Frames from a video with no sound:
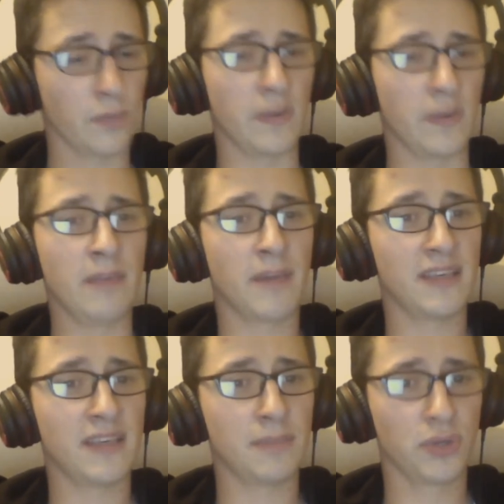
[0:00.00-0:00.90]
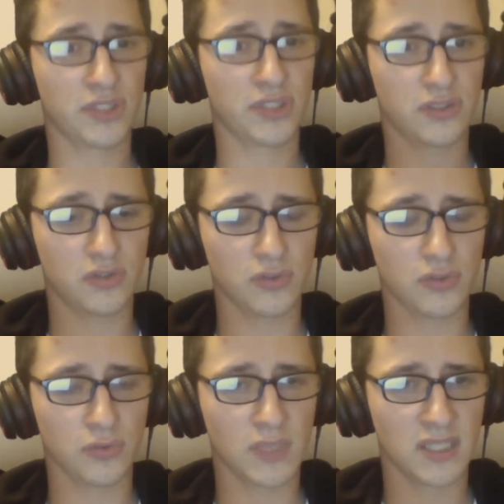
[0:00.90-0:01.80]
It might get pushed
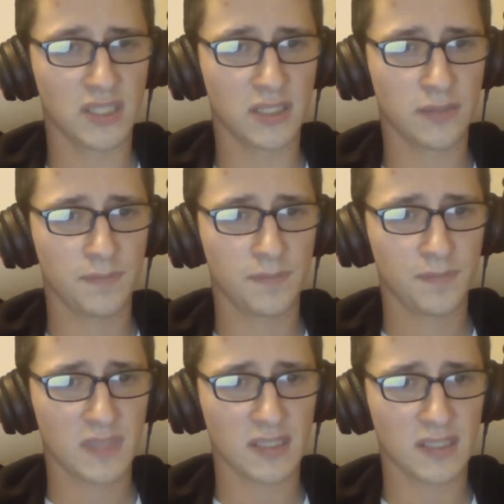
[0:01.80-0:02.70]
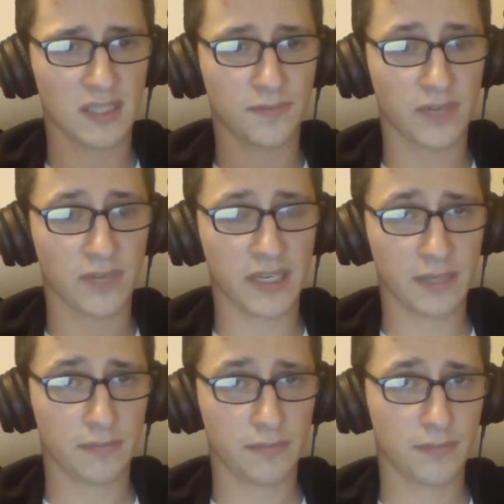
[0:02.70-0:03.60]
to
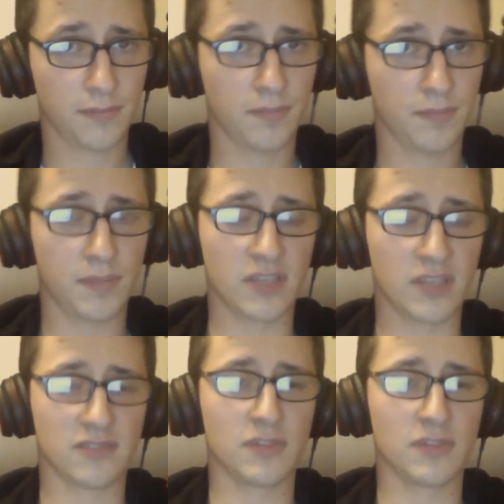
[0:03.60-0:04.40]
Friday because of his